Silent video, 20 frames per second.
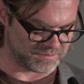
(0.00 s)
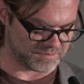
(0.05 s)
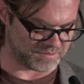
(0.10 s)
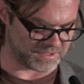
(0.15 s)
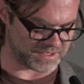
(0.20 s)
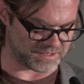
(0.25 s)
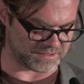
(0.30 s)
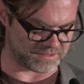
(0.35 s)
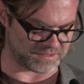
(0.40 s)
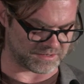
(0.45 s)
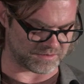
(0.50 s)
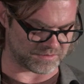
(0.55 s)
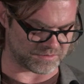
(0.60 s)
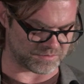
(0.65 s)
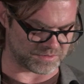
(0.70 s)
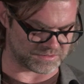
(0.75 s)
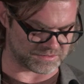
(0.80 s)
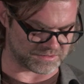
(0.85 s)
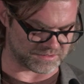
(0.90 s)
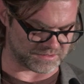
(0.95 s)
We handed out
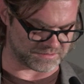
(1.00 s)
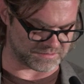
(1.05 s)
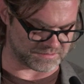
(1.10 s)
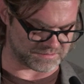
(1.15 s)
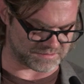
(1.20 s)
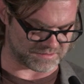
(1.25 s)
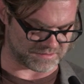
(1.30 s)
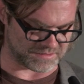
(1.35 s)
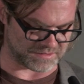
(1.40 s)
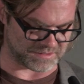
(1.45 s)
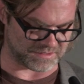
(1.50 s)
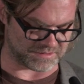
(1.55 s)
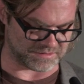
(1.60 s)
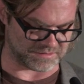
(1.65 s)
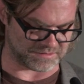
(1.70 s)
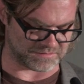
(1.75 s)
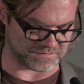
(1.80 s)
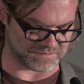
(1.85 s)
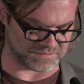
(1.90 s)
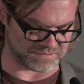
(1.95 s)
questionnaires to the
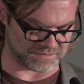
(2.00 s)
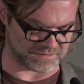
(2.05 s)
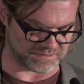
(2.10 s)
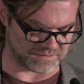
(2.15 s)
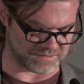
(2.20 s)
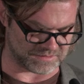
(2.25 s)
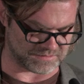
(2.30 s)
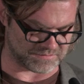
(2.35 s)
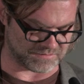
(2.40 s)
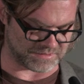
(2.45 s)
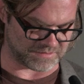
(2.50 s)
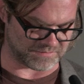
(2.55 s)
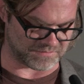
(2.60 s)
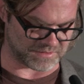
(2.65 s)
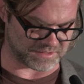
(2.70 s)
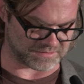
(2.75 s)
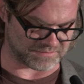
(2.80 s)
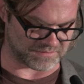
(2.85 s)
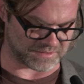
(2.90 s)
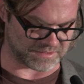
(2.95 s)
Dailies facilities
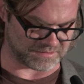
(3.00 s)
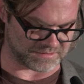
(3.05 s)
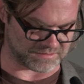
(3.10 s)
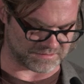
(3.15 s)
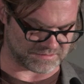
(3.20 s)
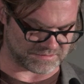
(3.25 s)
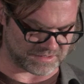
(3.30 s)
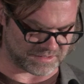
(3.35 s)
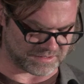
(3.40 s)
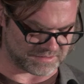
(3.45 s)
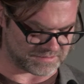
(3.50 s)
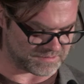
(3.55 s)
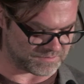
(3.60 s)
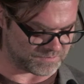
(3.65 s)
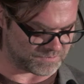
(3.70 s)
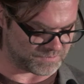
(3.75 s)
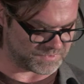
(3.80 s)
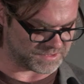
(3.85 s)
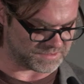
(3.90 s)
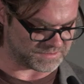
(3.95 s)
VFX vendors and asked
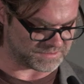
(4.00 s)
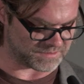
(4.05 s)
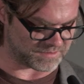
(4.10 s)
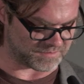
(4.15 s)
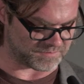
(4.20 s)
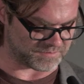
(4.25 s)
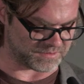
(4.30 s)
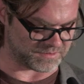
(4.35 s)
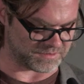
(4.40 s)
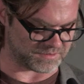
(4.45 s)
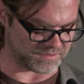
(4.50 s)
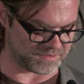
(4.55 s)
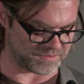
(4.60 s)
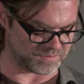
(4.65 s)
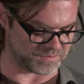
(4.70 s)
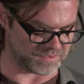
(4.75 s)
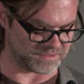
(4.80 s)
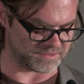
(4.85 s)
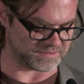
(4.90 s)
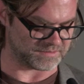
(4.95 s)
what software and
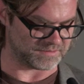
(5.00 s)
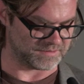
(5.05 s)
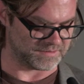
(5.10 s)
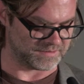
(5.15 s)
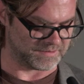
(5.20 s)
hardware